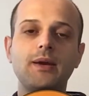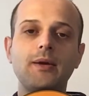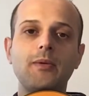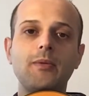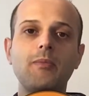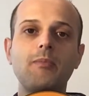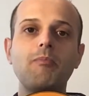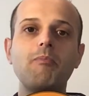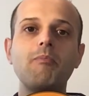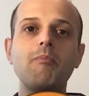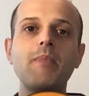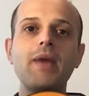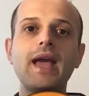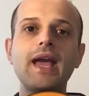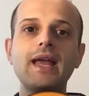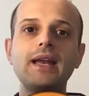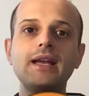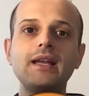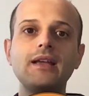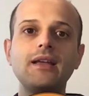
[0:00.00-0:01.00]

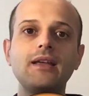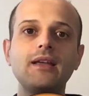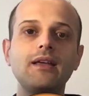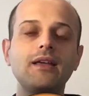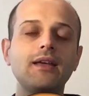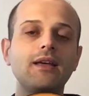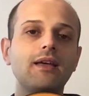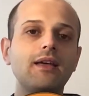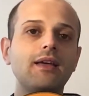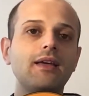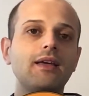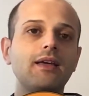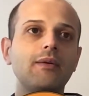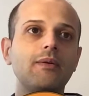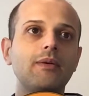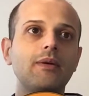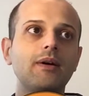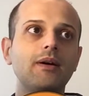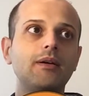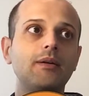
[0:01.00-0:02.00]
many
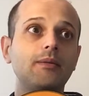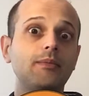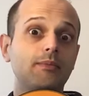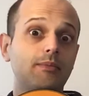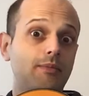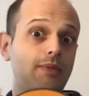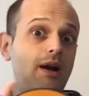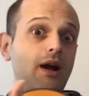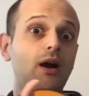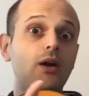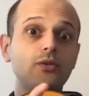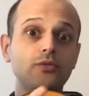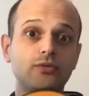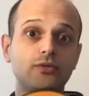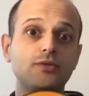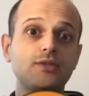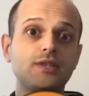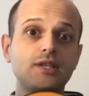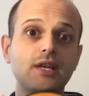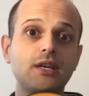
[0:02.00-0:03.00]

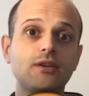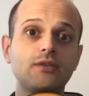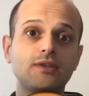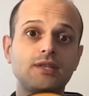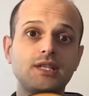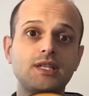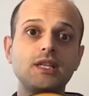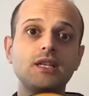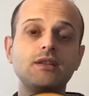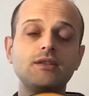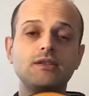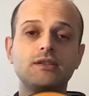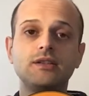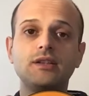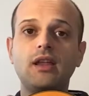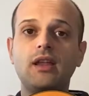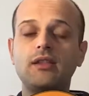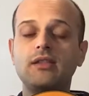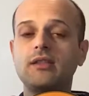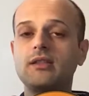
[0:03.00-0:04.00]
authors, they consider
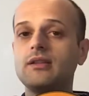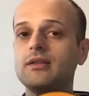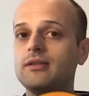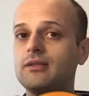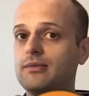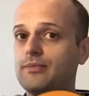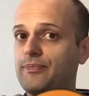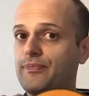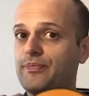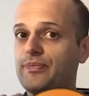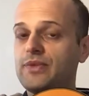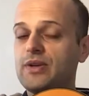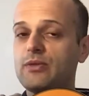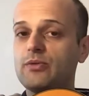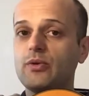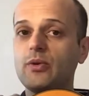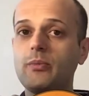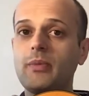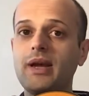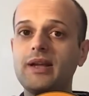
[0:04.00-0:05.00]
that the
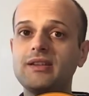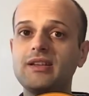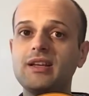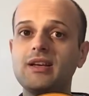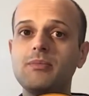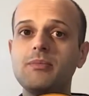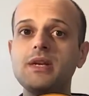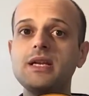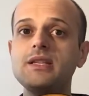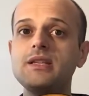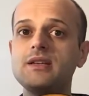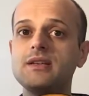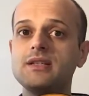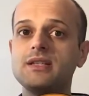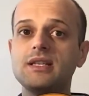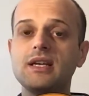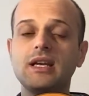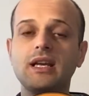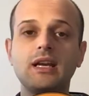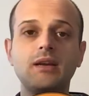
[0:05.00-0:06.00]
chromatic medians,
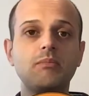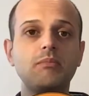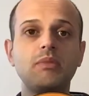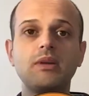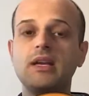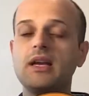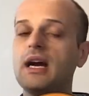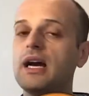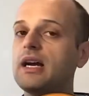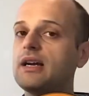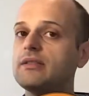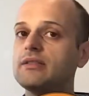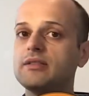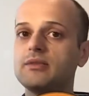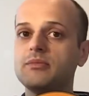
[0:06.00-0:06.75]
they can be either